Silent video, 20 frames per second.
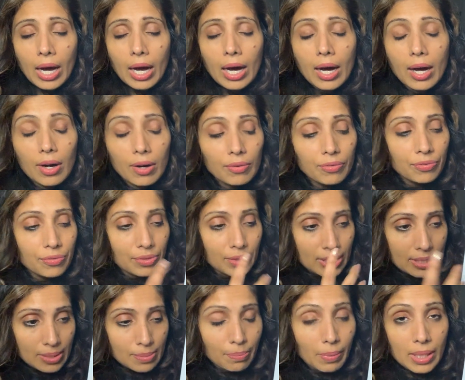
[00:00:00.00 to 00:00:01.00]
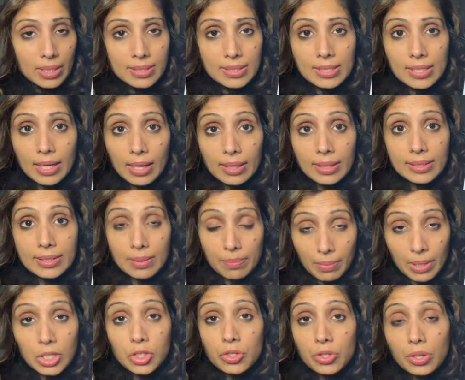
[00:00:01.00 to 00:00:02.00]
of this
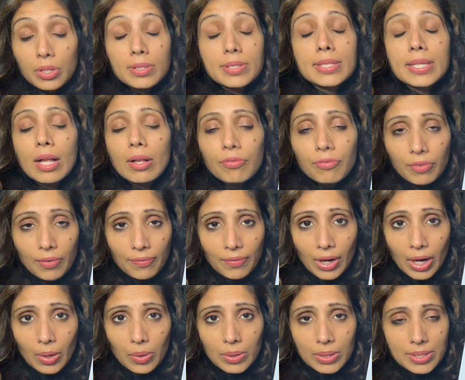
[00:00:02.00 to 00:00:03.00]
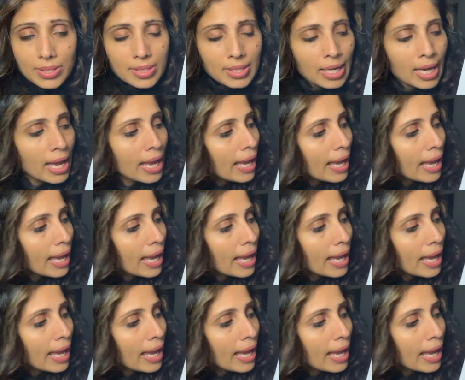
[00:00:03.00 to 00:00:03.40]
multidimensional self of ours.